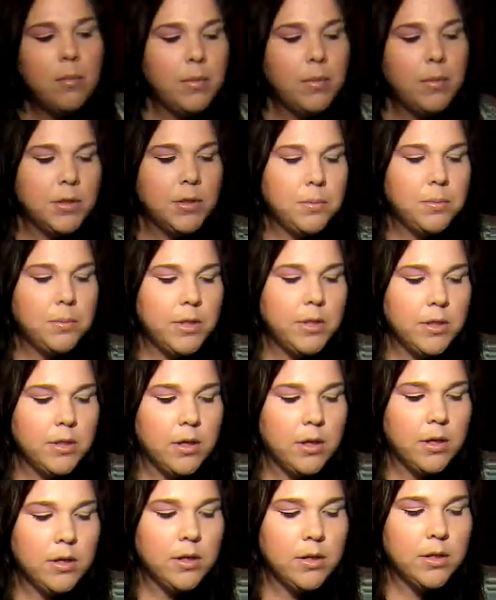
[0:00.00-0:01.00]
but it's pretty
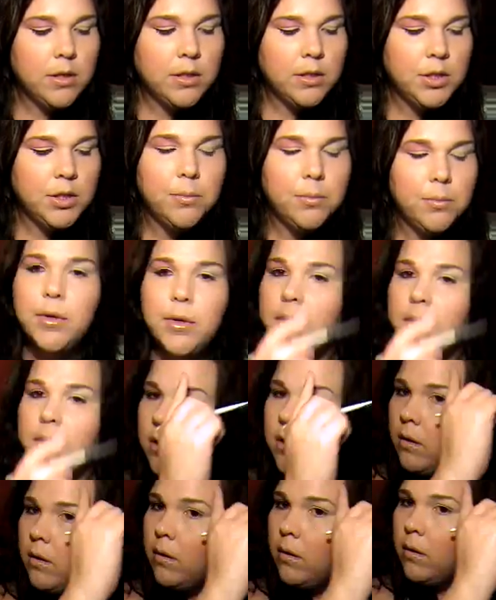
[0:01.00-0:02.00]
dark and shimmery,
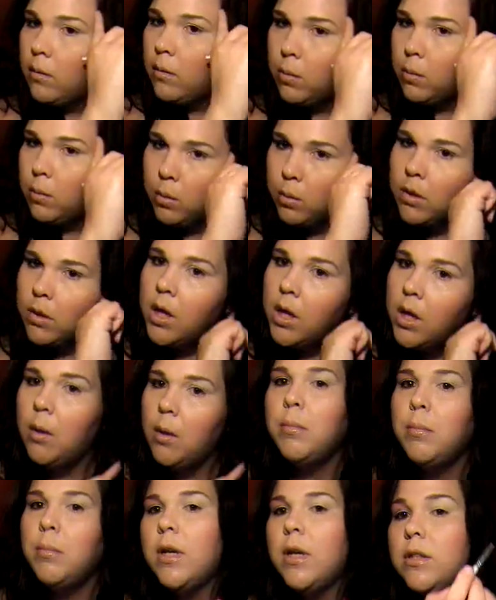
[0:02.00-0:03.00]

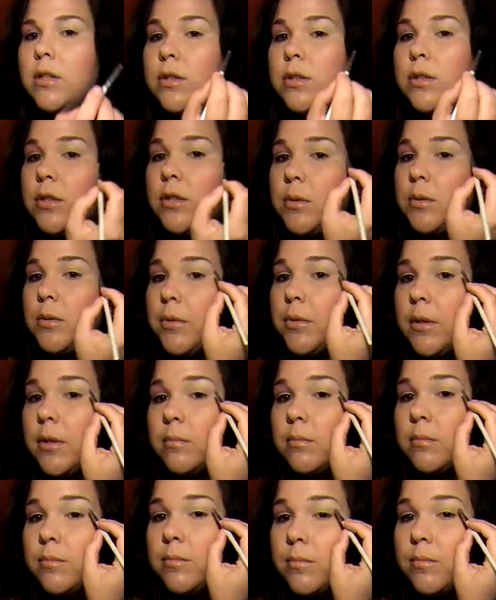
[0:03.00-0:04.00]
but not too shimmery.